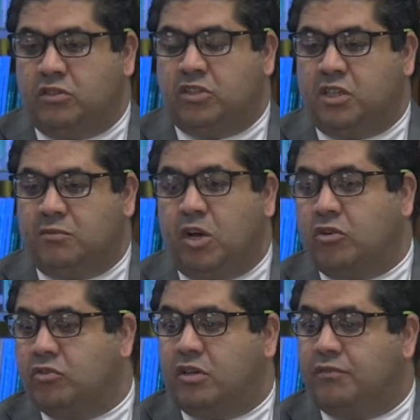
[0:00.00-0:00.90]
such as
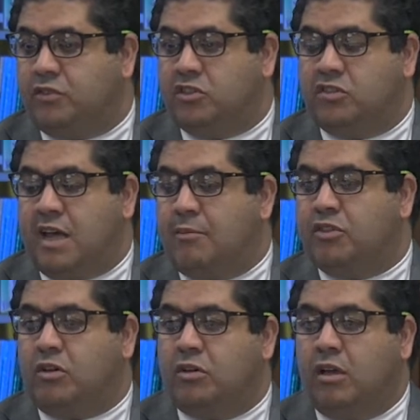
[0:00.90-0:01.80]
Microsoft, such as
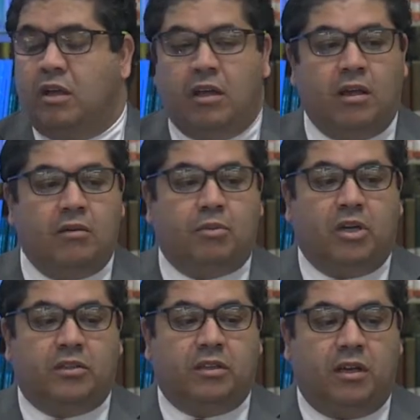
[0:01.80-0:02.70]
Amazon, but